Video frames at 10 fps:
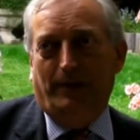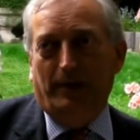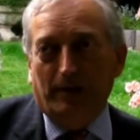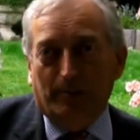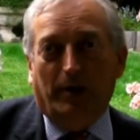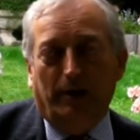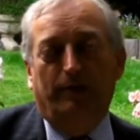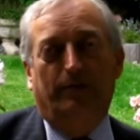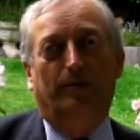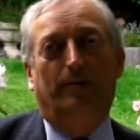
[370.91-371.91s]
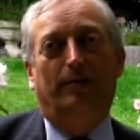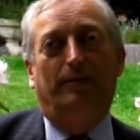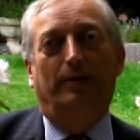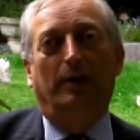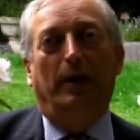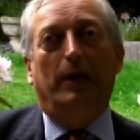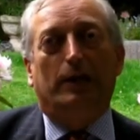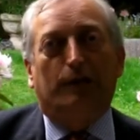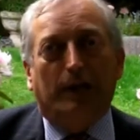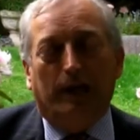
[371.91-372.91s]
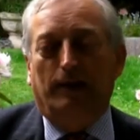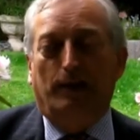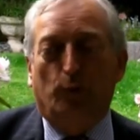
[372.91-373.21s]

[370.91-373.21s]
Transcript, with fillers: in my talk exactly